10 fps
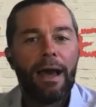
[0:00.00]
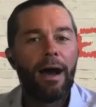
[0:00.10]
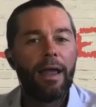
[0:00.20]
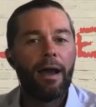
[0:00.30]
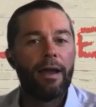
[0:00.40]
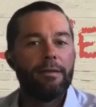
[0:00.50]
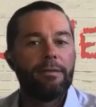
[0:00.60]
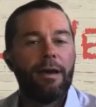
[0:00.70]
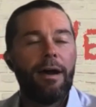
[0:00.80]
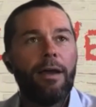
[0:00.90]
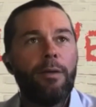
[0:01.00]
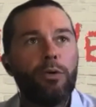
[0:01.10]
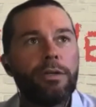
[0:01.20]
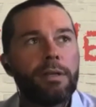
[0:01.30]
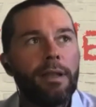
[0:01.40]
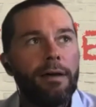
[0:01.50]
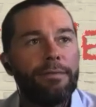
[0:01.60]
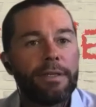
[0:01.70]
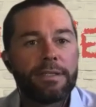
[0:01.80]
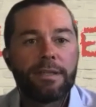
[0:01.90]
I would love
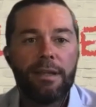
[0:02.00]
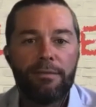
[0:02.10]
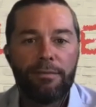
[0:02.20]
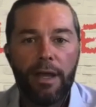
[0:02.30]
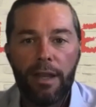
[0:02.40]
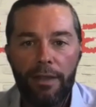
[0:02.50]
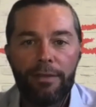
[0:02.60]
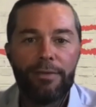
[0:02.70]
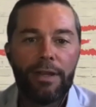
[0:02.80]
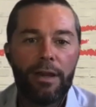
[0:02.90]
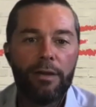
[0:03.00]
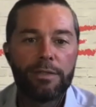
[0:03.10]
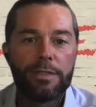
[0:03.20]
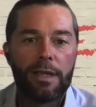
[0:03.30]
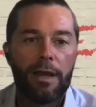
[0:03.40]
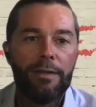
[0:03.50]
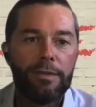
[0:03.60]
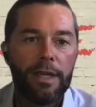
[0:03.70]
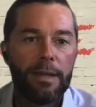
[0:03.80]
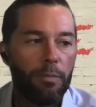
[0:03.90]
us in another video to kind of
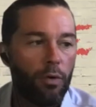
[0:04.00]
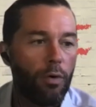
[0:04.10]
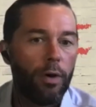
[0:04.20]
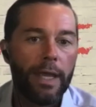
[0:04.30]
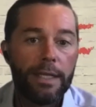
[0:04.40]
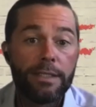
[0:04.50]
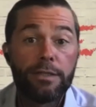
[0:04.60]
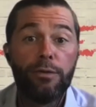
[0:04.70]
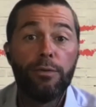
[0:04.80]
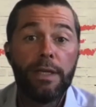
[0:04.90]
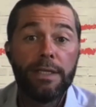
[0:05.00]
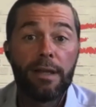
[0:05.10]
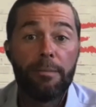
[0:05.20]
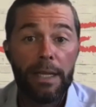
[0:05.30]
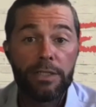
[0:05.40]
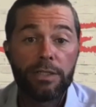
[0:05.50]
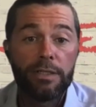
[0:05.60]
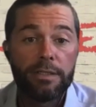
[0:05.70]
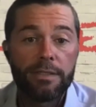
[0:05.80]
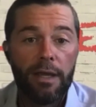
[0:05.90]
dig more into these
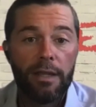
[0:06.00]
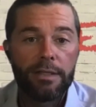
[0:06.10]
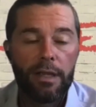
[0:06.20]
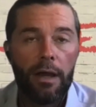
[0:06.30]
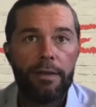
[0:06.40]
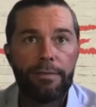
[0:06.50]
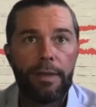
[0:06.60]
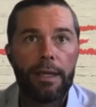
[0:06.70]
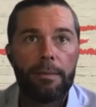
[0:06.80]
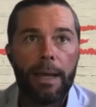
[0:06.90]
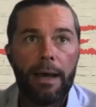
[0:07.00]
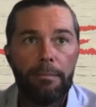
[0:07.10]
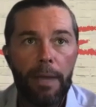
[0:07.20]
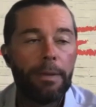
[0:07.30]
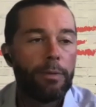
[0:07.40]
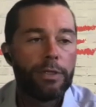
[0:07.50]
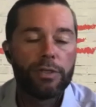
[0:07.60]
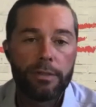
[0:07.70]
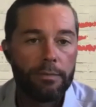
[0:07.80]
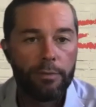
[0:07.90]
dimensions and to kind of think about, maybe we should
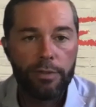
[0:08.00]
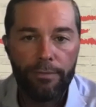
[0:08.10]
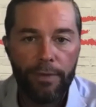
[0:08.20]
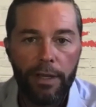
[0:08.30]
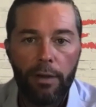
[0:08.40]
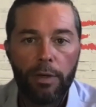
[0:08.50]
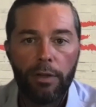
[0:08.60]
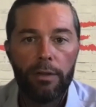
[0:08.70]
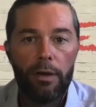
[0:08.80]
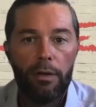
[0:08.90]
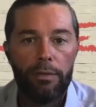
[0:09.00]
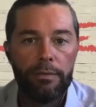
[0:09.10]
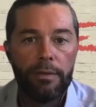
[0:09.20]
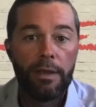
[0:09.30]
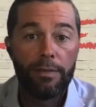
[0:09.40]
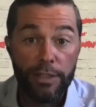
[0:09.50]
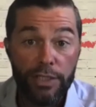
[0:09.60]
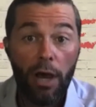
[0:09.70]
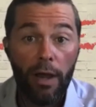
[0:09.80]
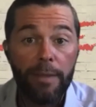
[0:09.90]
do a video on the
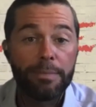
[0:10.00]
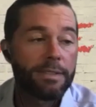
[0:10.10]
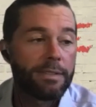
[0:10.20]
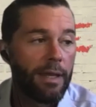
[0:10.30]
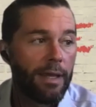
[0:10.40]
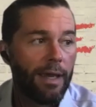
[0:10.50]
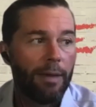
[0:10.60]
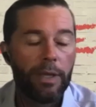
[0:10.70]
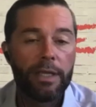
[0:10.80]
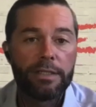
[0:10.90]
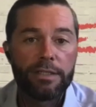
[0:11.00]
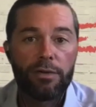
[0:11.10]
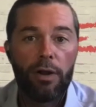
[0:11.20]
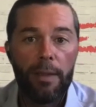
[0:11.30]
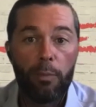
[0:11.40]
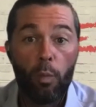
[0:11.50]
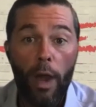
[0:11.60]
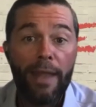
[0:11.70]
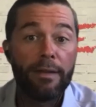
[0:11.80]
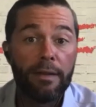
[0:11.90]
types, and we can describe
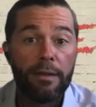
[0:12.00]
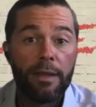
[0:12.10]
when